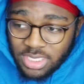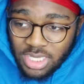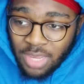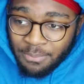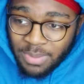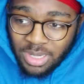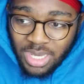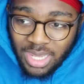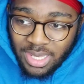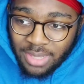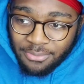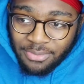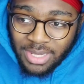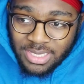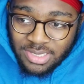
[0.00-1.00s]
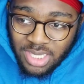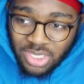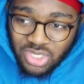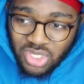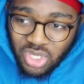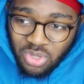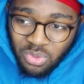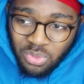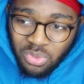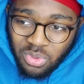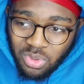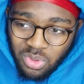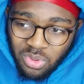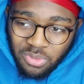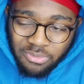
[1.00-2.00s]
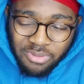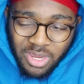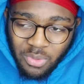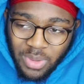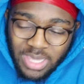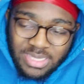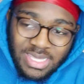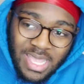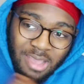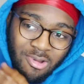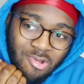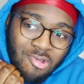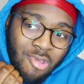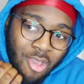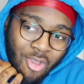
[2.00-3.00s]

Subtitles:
I've been like that for the last like 2-3 weeks now.